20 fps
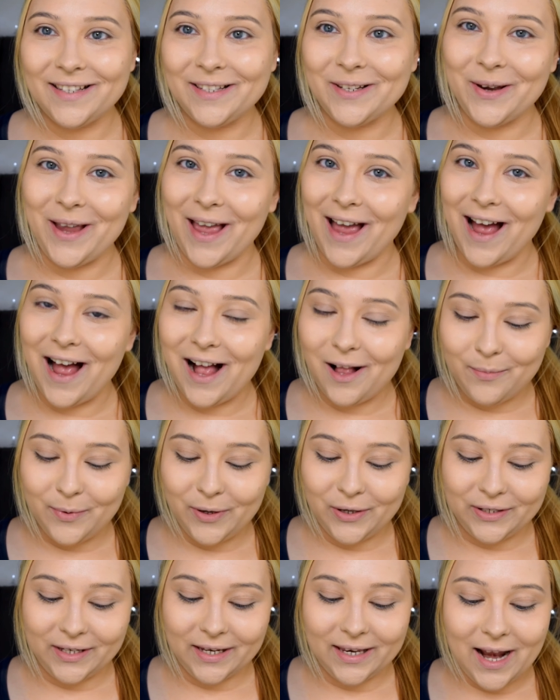So yeah, I'll
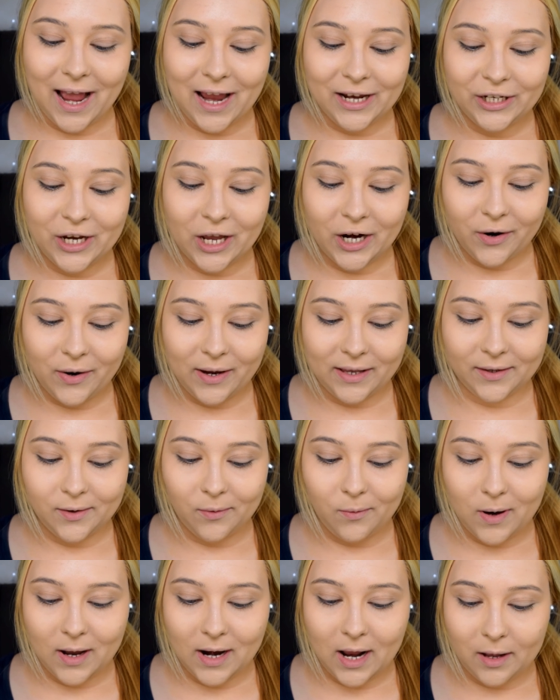be using an eyeshadow, and
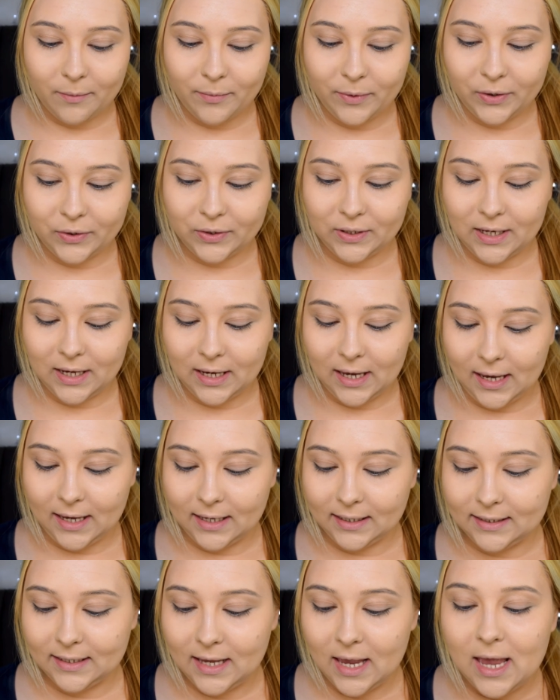the one I'll be using
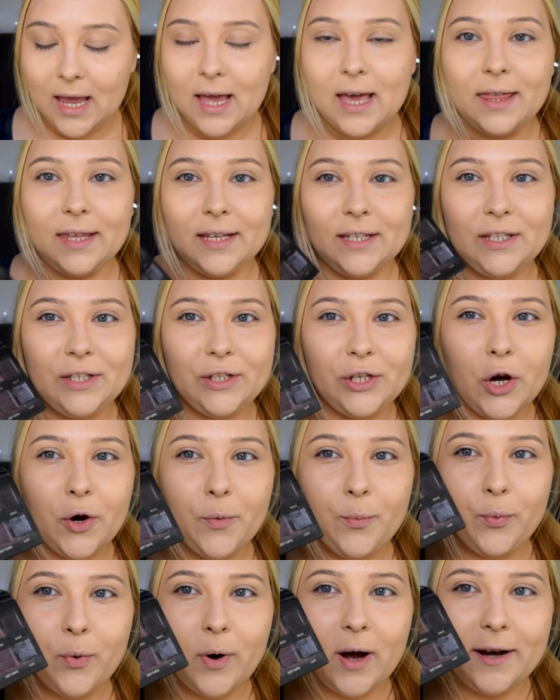is this
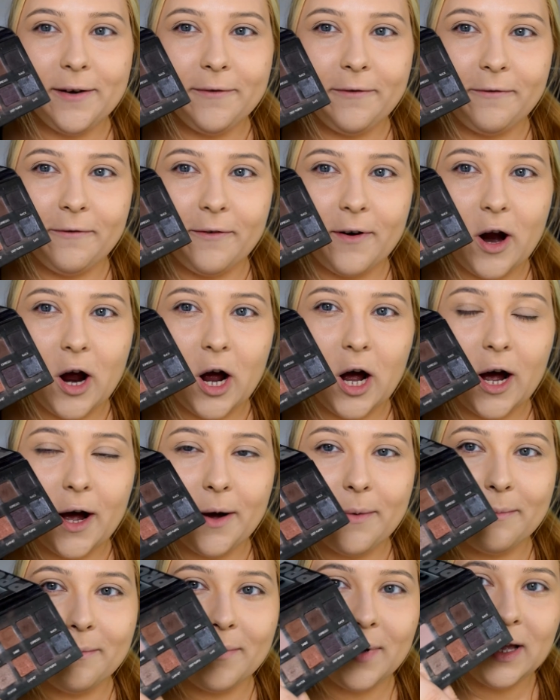taupe one
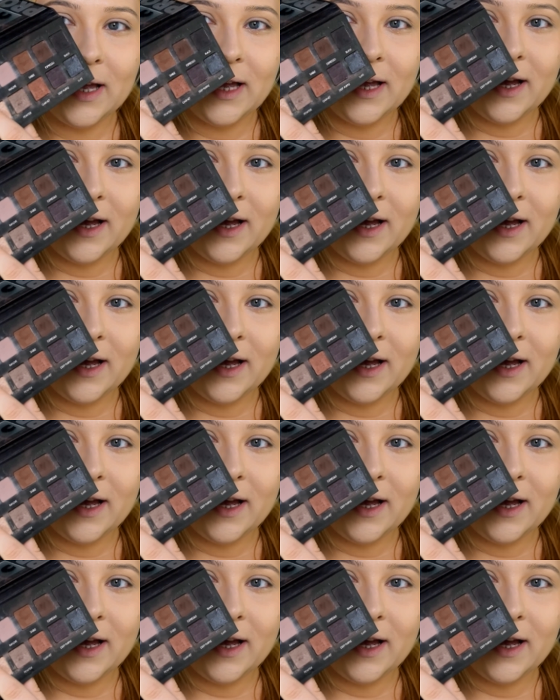from